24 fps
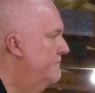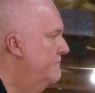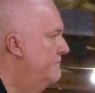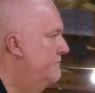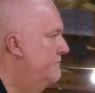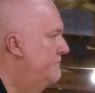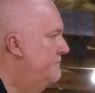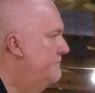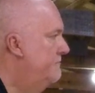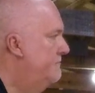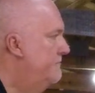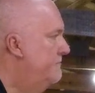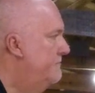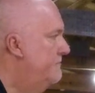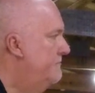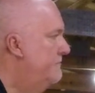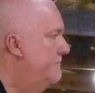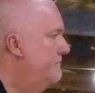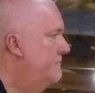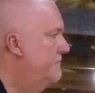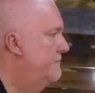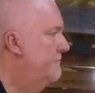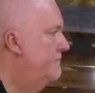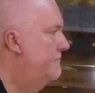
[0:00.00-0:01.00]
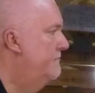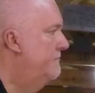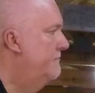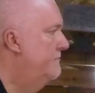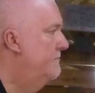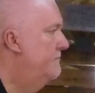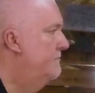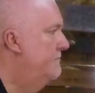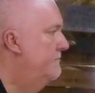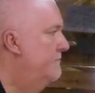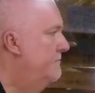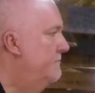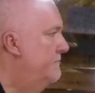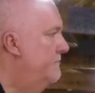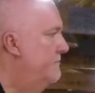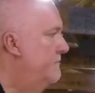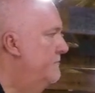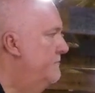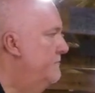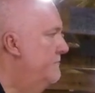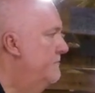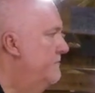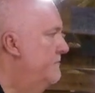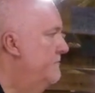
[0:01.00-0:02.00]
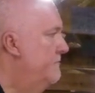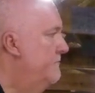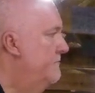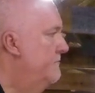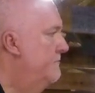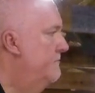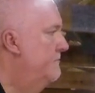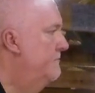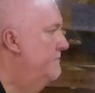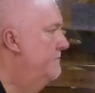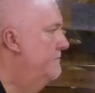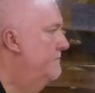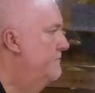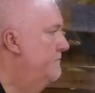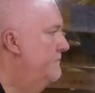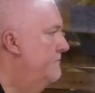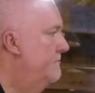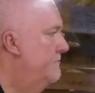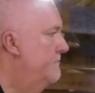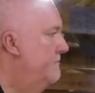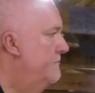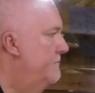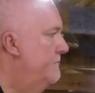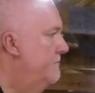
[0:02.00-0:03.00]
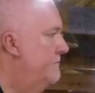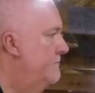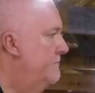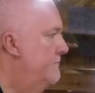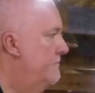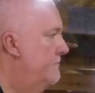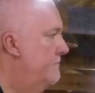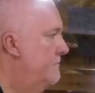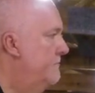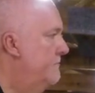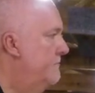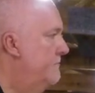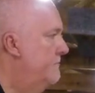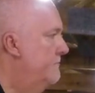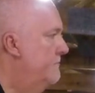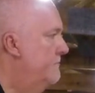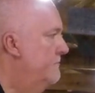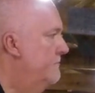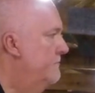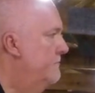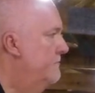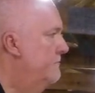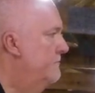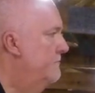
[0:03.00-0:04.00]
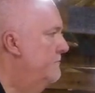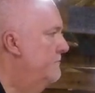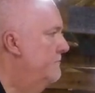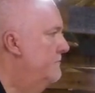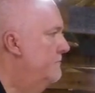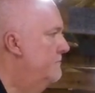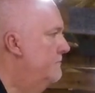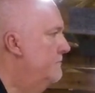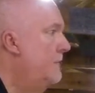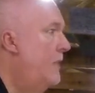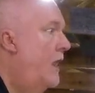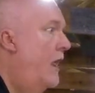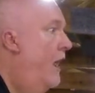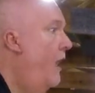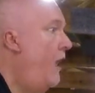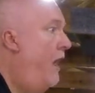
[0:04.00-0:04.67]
This person isn't speaking.